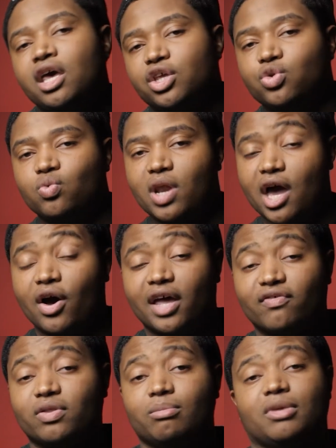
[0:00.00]
you now
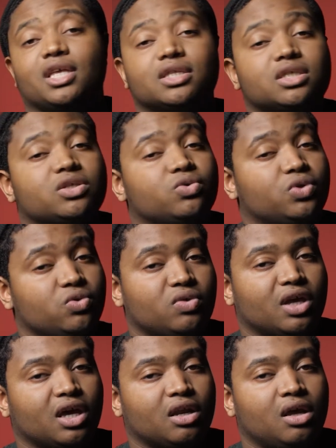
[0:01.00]
have the means to do
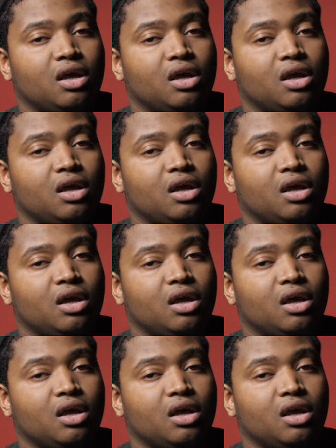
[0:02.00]
that.